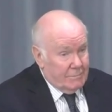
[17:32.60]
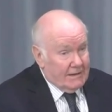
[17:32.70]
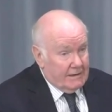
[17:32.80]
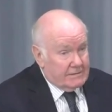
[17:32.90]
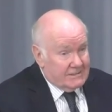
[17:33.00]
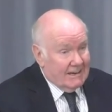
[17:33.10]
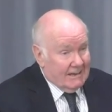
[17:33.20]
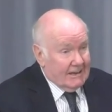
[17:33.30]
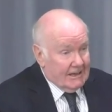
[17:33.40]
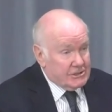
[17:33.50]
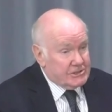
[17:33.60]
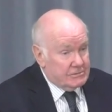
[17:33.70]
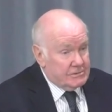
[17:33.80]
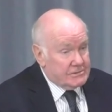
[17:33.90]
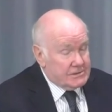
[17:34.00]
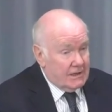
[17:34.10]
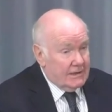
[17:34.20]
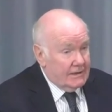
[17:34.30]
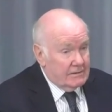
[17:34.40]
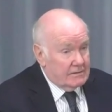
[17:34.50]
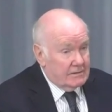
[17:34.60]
big ticket issues, like